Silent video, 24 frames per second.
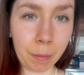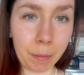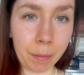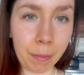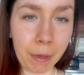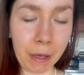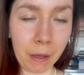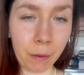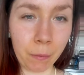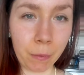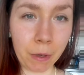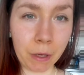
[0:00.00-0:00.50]

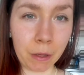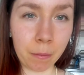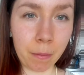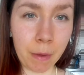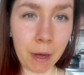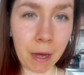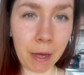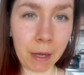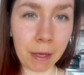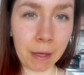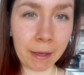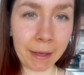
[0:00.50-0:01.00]
being with
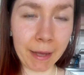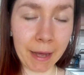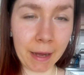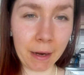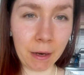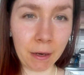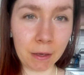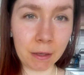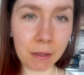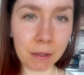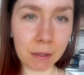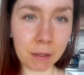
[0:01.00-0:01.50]
my
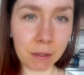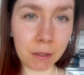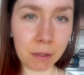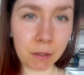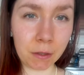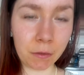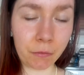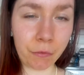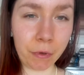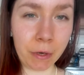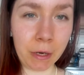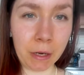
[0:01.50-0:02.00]

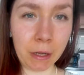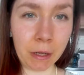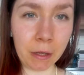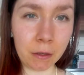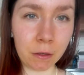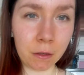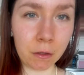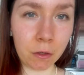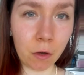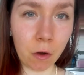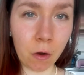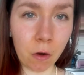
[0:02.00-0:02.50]
catalyst really
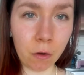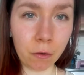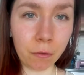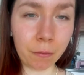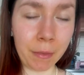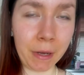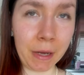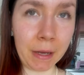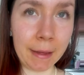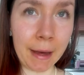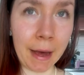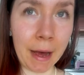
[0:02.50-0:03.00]
taught
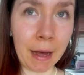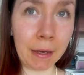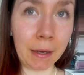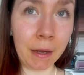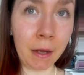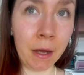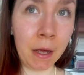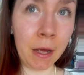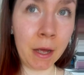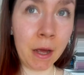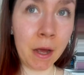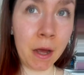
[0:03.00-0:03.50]
me that
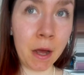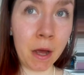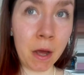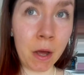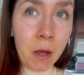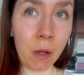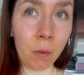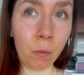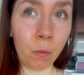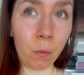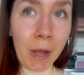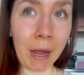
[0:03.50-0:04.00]

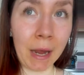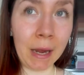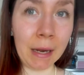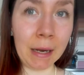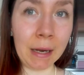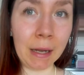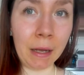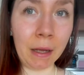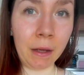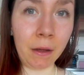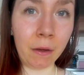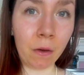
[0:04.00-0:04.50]

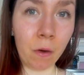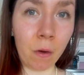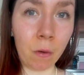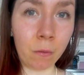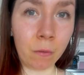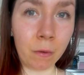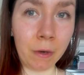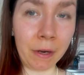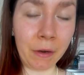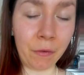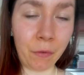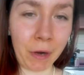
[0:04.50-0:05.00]
waiting
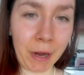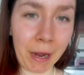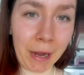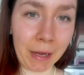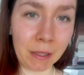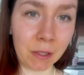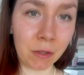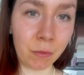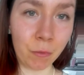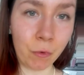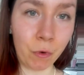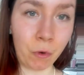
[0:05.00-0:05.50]
only
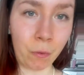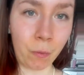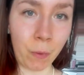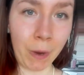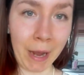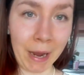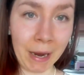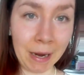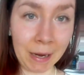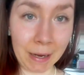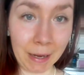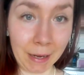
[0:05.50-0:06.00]
creates more
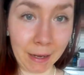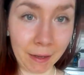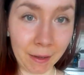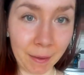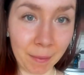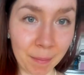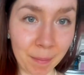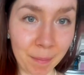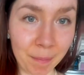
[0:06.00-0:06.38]
waiting.